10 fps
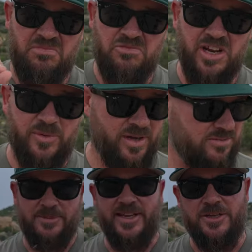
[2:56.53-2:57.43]
really well.
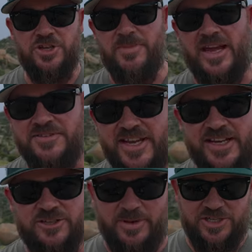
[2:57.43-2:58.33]
Something else you may have seen
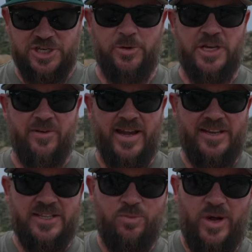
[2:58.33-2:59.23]
as I've been showing you around
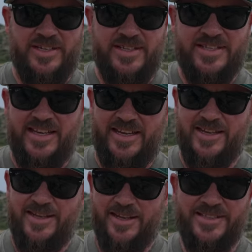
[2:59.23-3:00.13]
here, this white disc here,
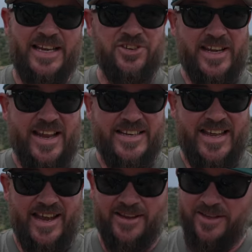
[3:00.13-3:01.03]
it's actually an
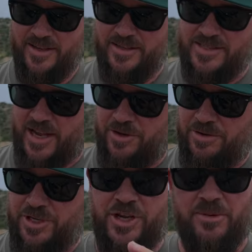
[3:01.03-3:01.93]
Airtag. So
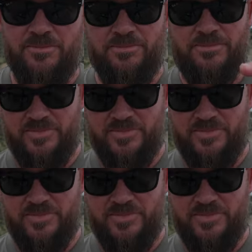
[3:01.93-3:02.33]
you can,